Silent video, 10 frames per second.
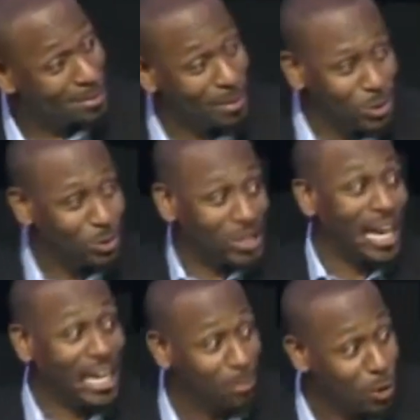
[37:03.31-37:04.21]
I mean, you don't just
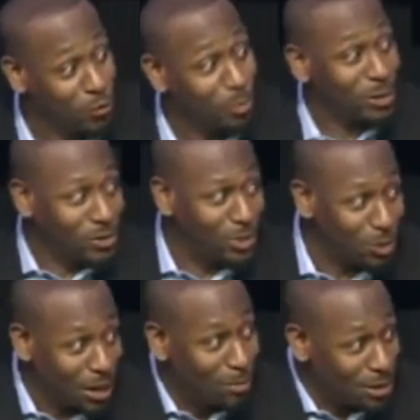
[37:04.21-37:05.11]
hand them over, but you
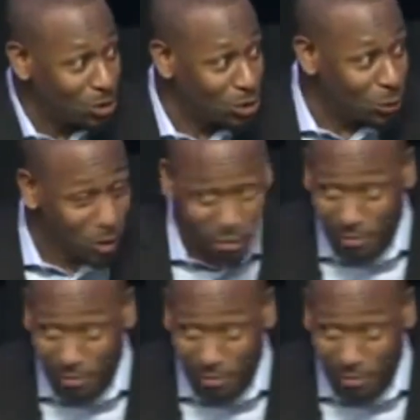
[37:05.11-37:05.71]
got to be a good steward.